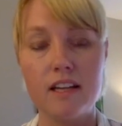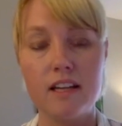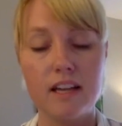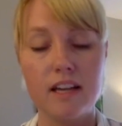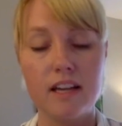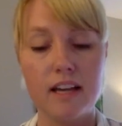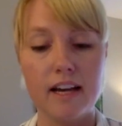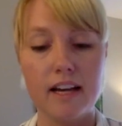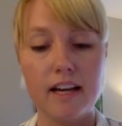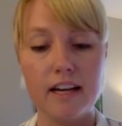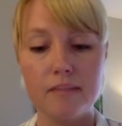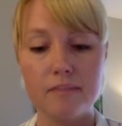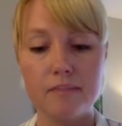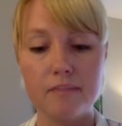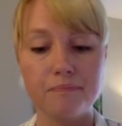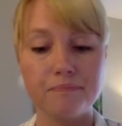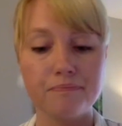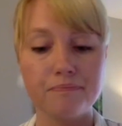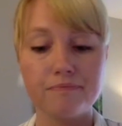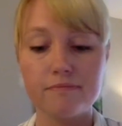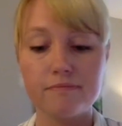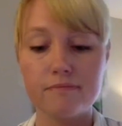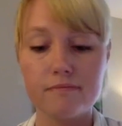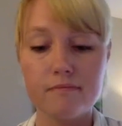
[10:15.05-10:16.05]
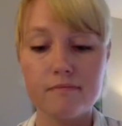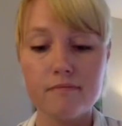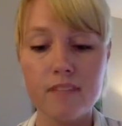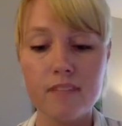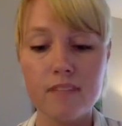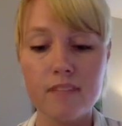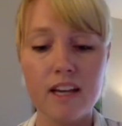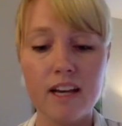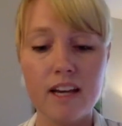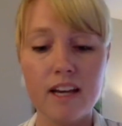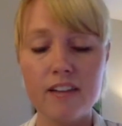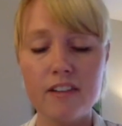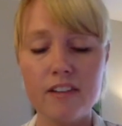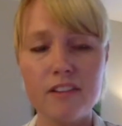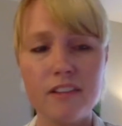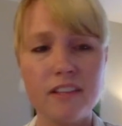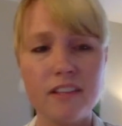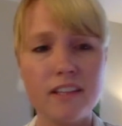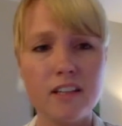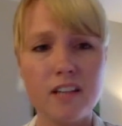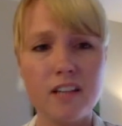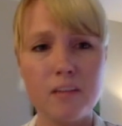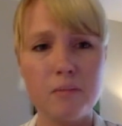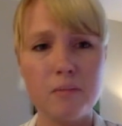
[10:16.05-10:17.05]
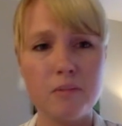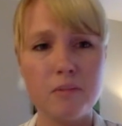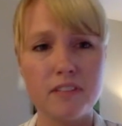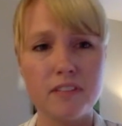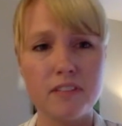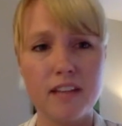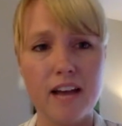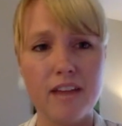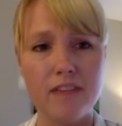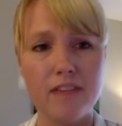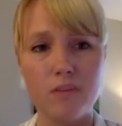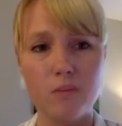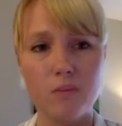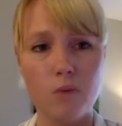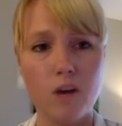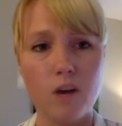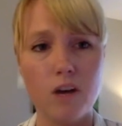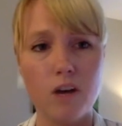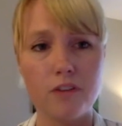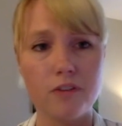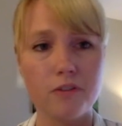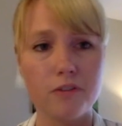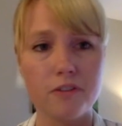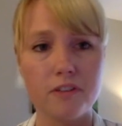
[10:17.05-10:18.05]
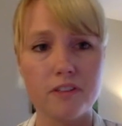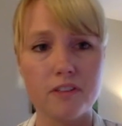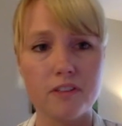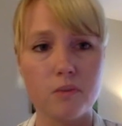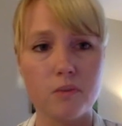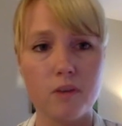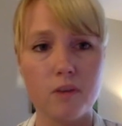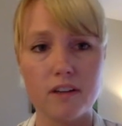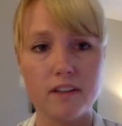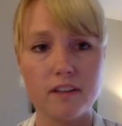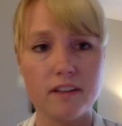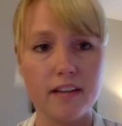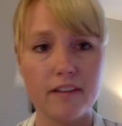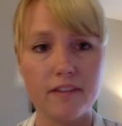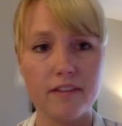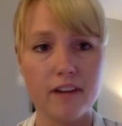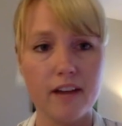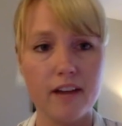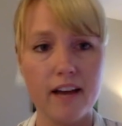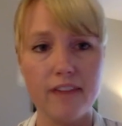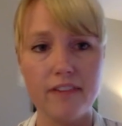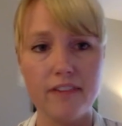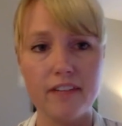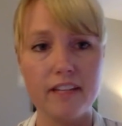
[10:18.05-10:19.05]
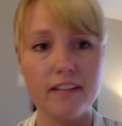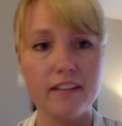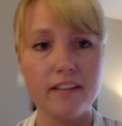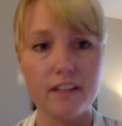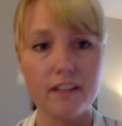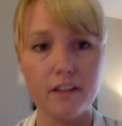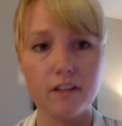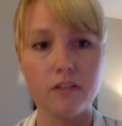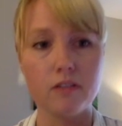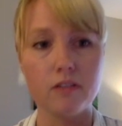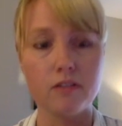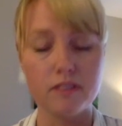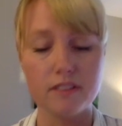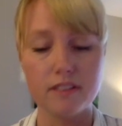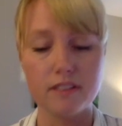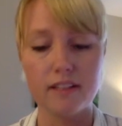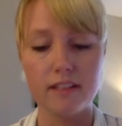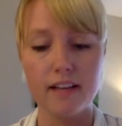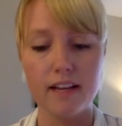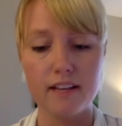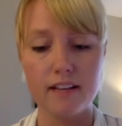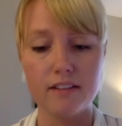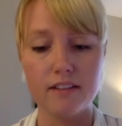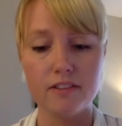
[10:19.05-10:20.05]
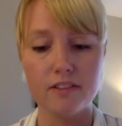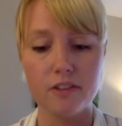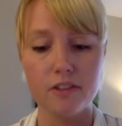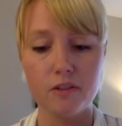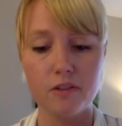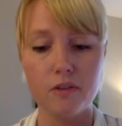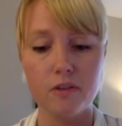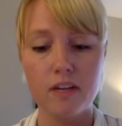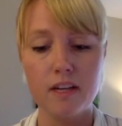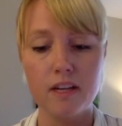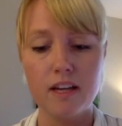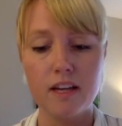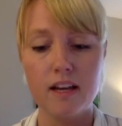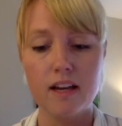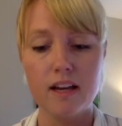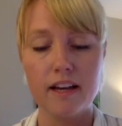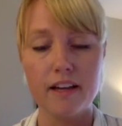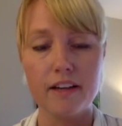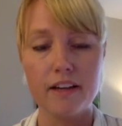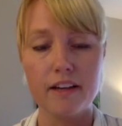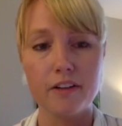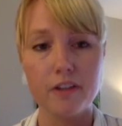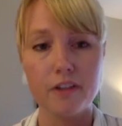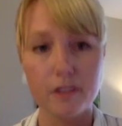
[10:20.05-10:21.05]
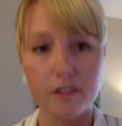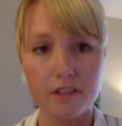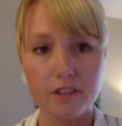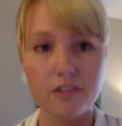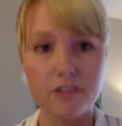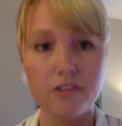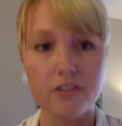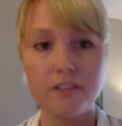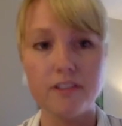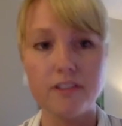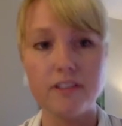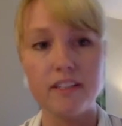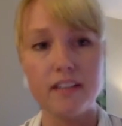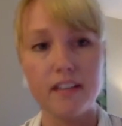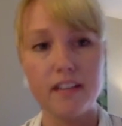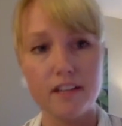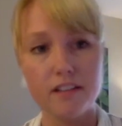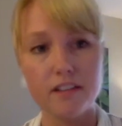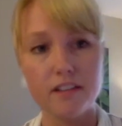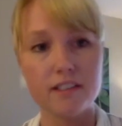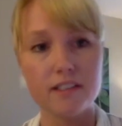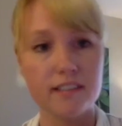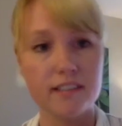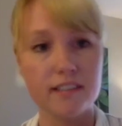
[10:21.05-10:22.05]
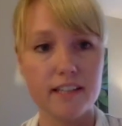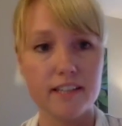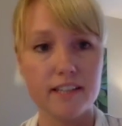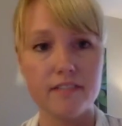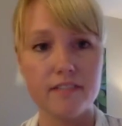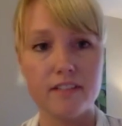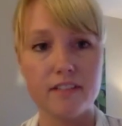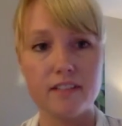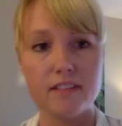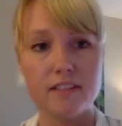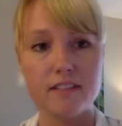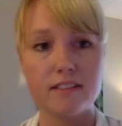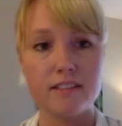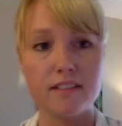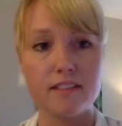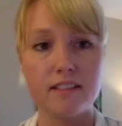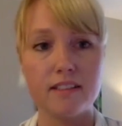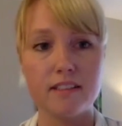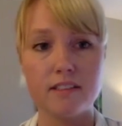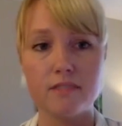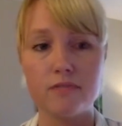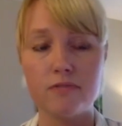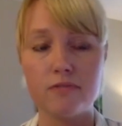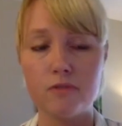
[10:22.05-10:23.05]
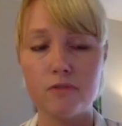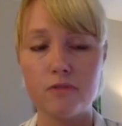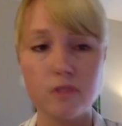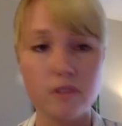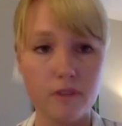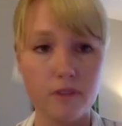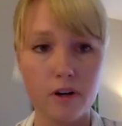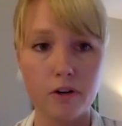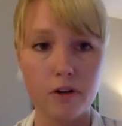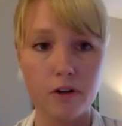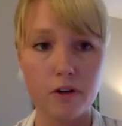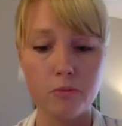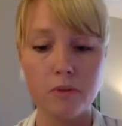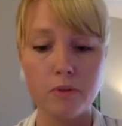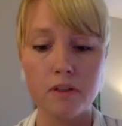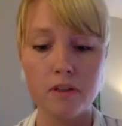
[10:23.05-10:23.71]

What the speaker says: I don't think couples that haven't walked through this walk could ever have anything close to that. So I encourage you that the other side of this is full of hope.